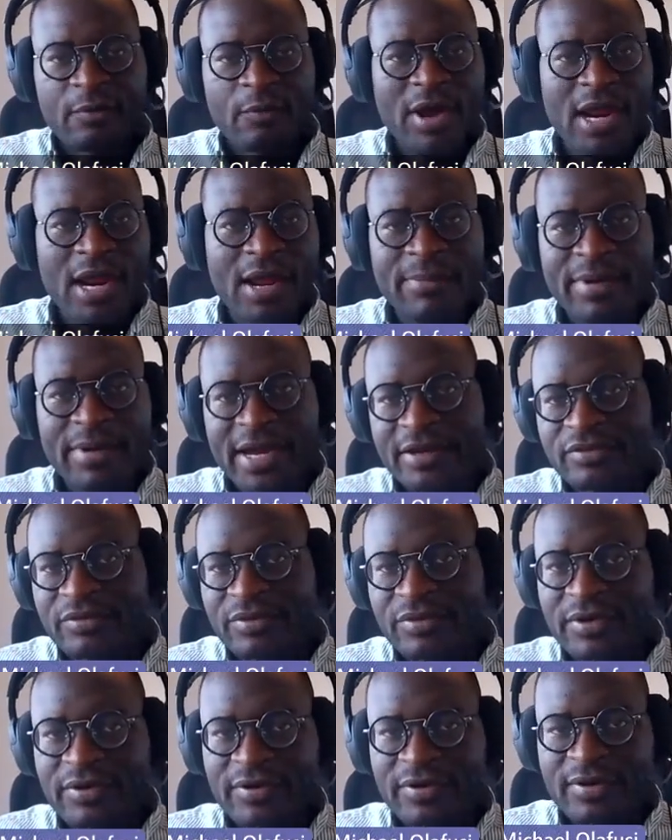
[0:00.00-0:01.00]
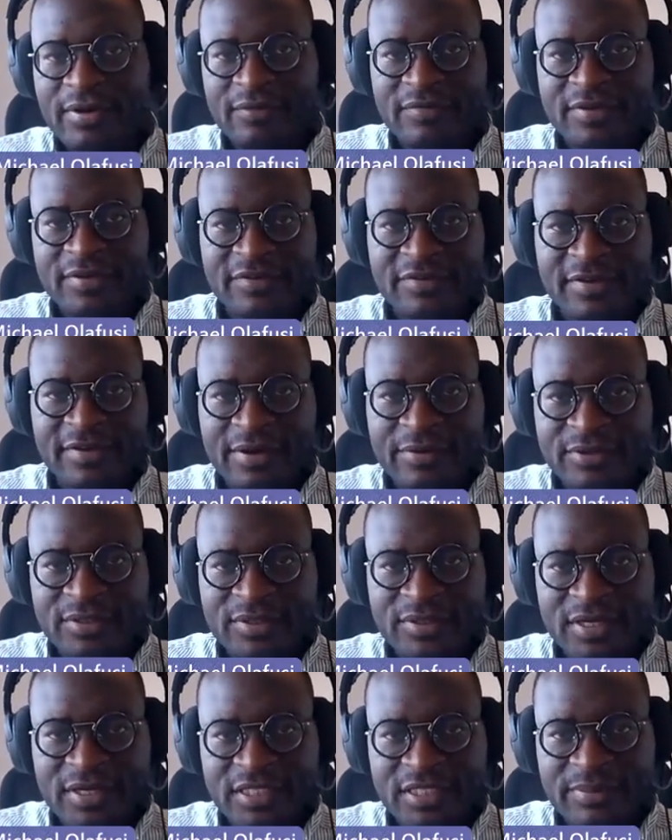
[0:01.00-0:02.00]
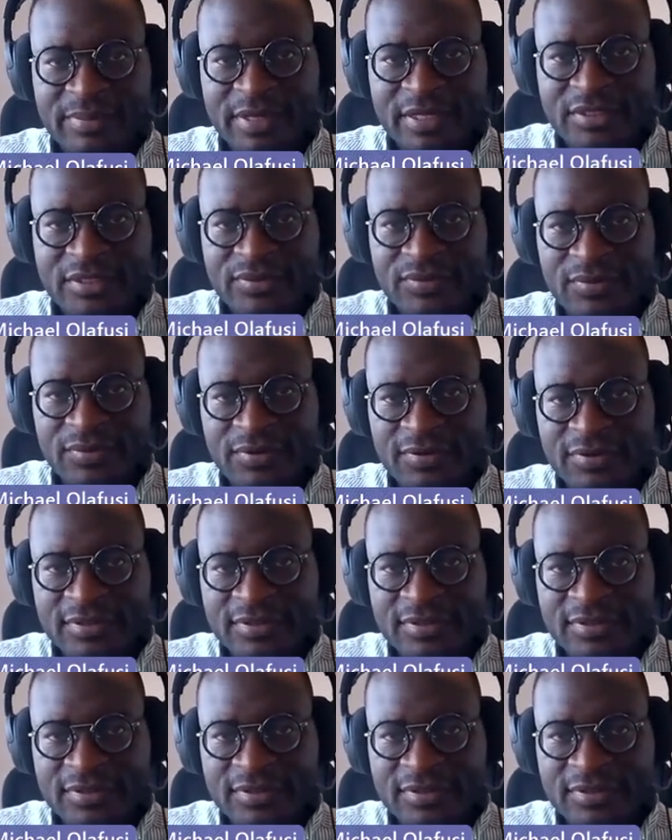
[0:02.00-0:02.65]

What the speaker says: Why am I doing all of this? I want to explain to